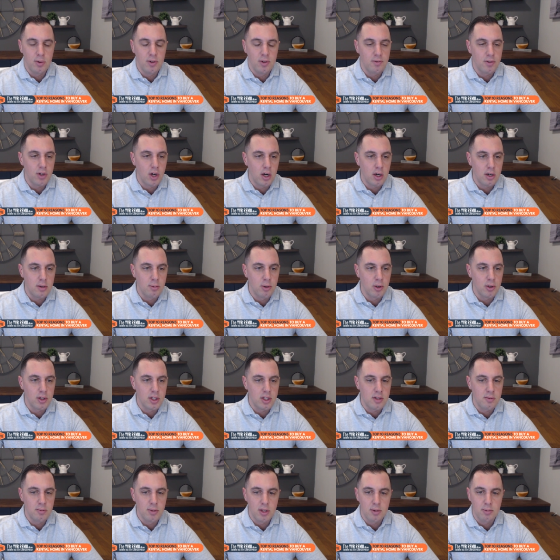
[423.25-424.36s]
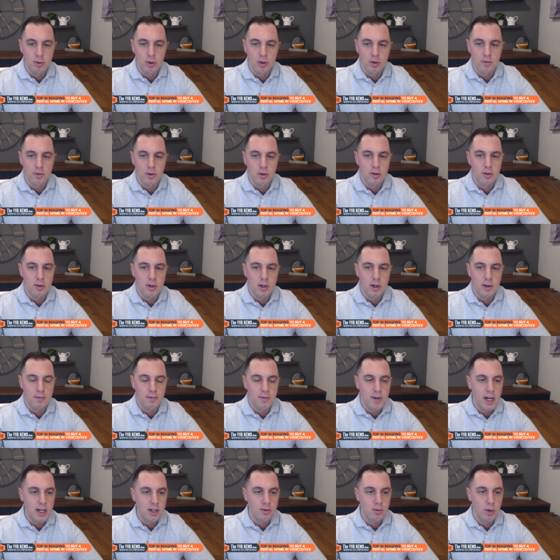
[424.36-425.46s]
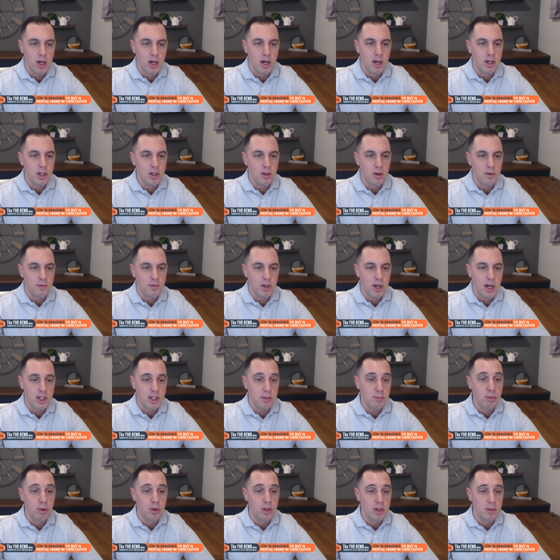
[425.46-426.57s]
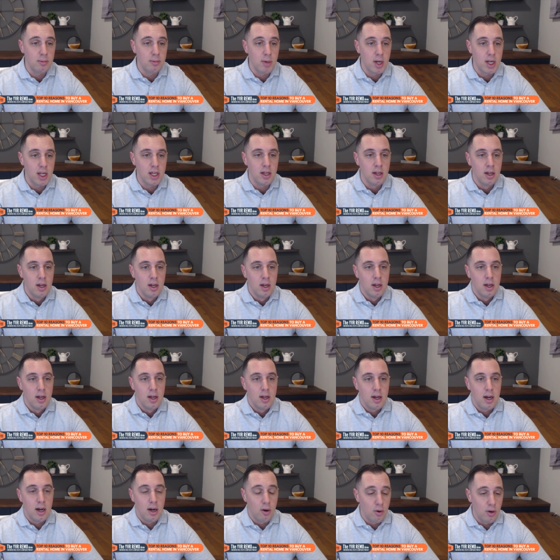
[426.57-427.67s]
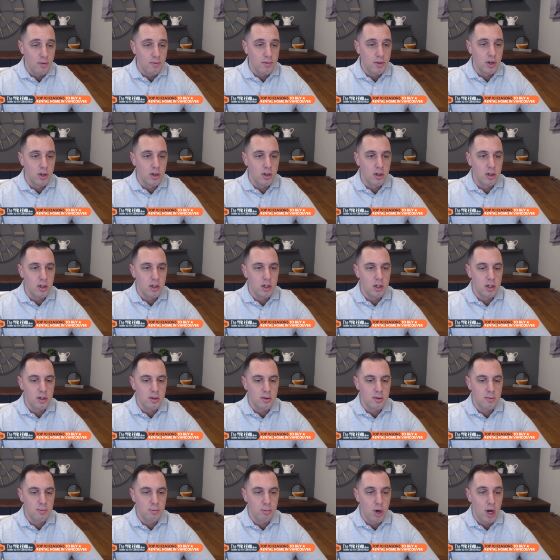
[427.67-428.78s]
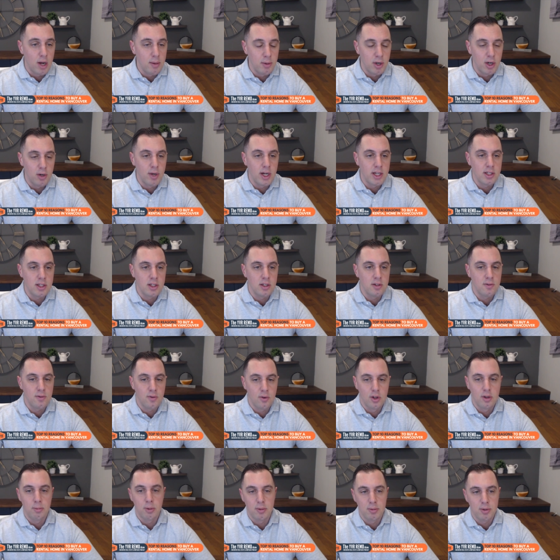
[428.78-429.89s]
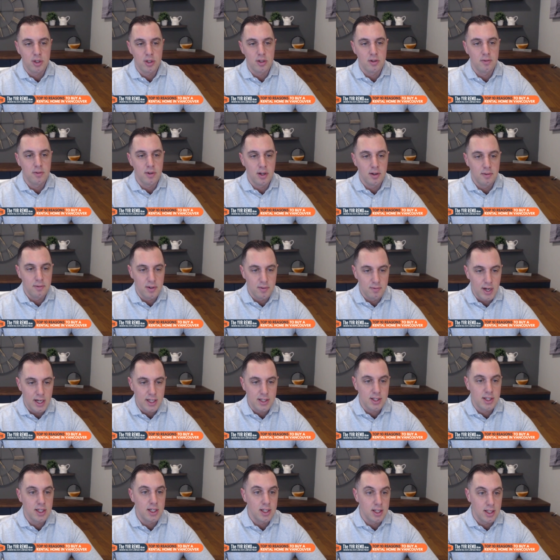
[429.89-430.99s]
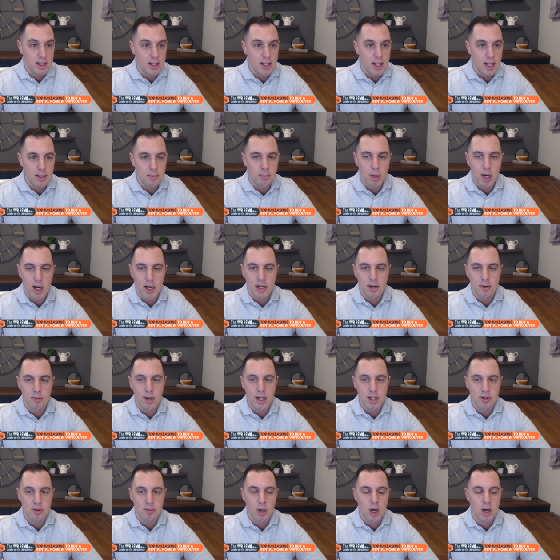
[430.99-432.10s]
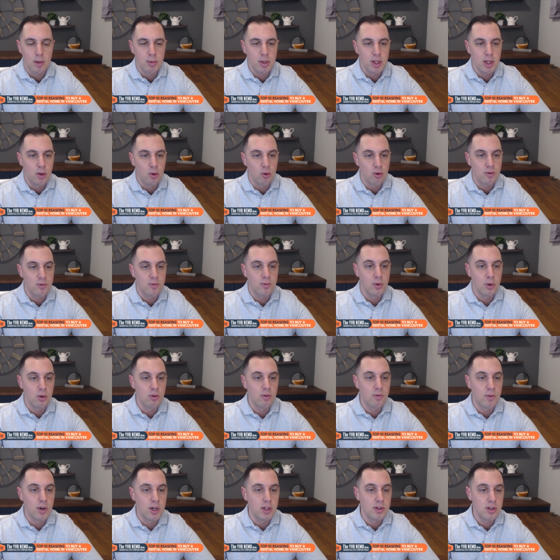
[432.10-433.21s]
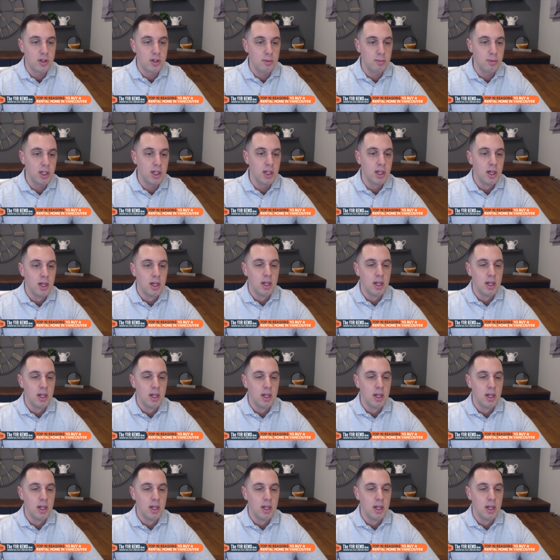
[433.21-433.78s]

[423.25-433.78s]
We've talked about the Smith maneuver effect, where if you're actually pulling money out of your primary residence for the purpose of investing, like buying a rental property, those funds could be